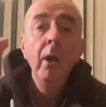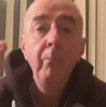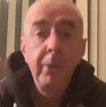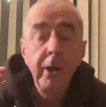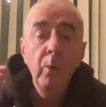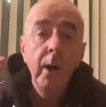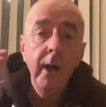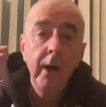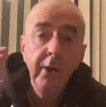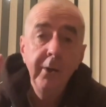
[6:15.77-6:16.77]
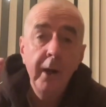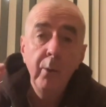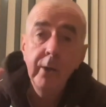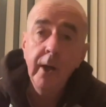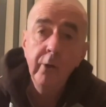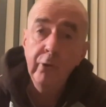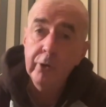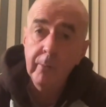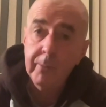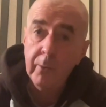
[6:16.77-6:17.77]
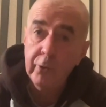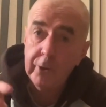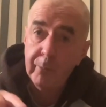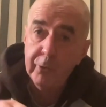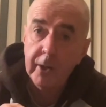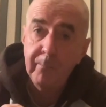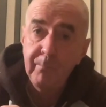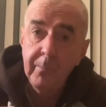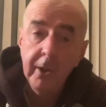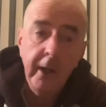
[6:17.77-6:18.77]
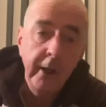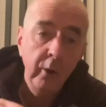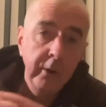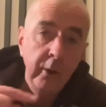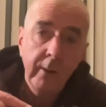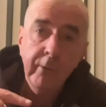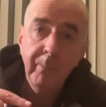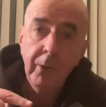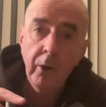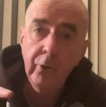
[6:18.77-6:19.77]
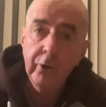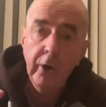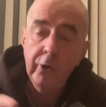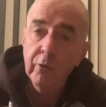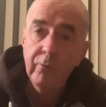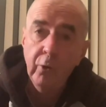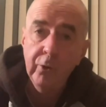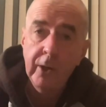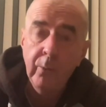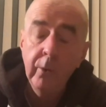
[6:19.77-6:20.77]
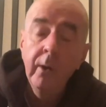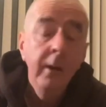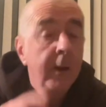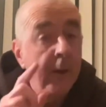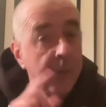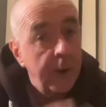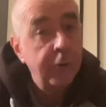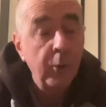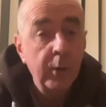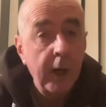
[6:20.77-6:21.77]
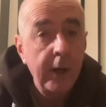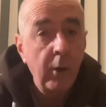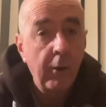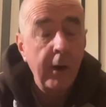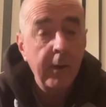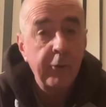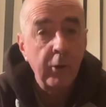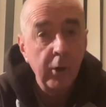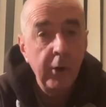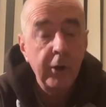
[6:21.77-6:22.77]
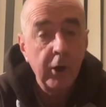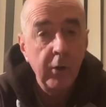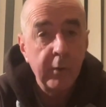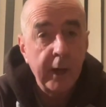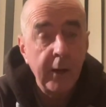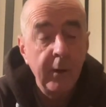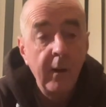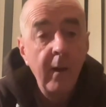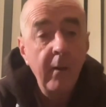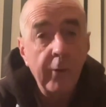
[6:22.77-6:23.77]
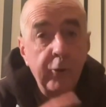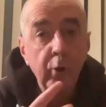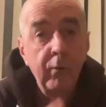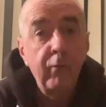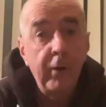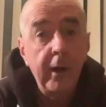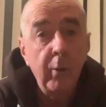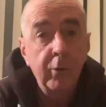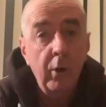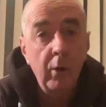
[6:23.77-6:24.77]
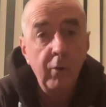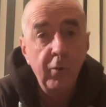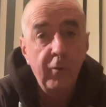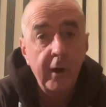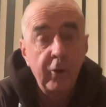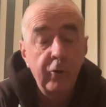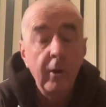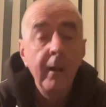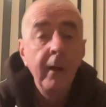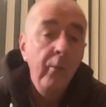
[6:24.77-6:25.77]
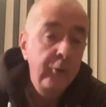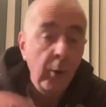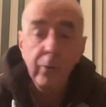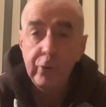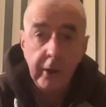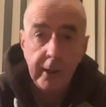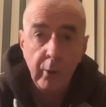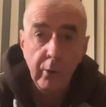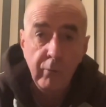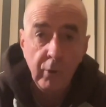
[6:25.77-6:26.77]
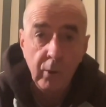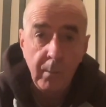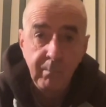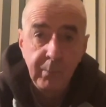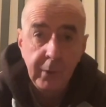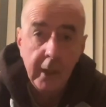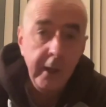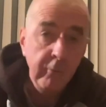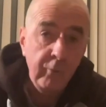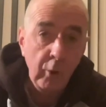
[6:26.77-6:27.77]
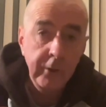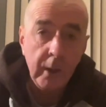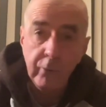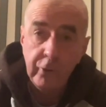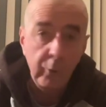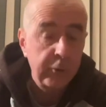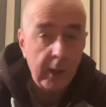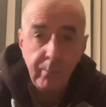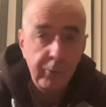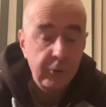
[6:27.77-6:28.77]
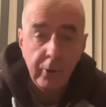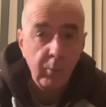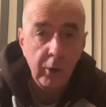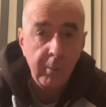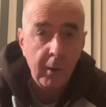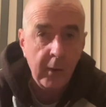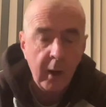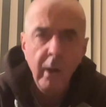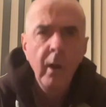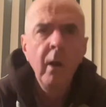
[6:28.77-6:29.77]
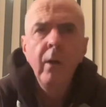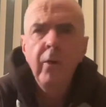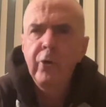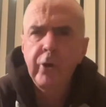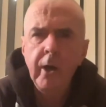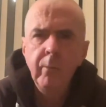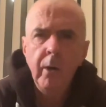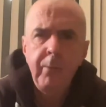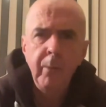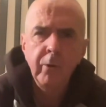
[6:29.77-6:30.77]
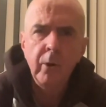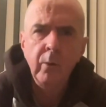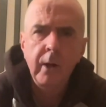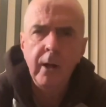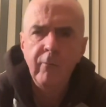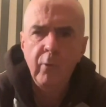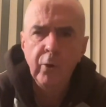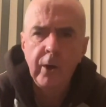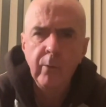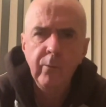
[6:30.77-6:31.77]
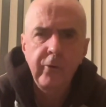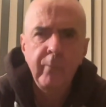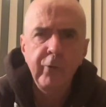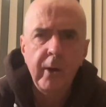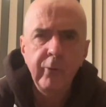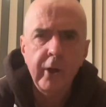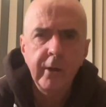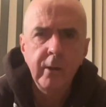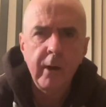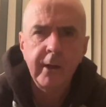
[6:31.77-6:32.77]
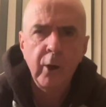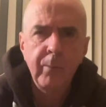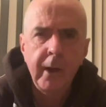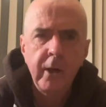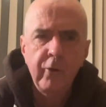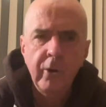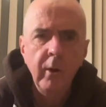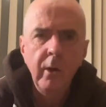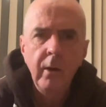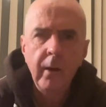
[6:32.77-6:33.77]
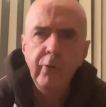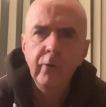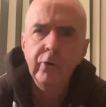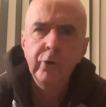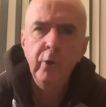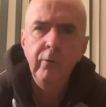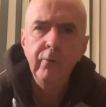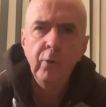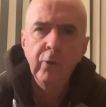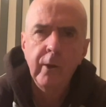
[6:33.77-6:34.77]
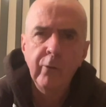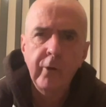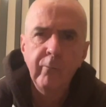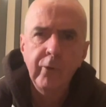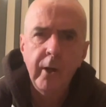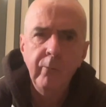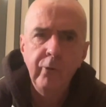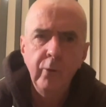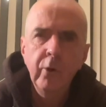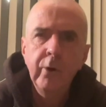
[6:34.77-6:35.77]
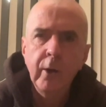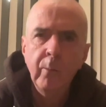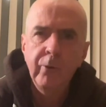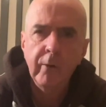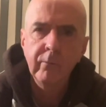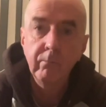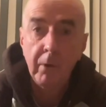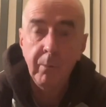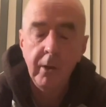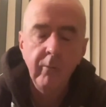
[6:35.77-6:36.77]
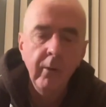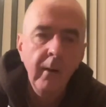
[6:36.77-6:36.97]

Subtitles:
Be aware, now and again, you'll slip down the steps again. Okay, you'll have that banana skin and you'll fall down. And that's okay, all right? That's a learning curve again. That's another fear that we've got to overface. Don't stay down on the floor, okay? You've fallen down two steps. Don't worry about that. This saying where people go fall down seven times, get up eight. That's not true. If you fall down seven times, you can only get up seven, I believe.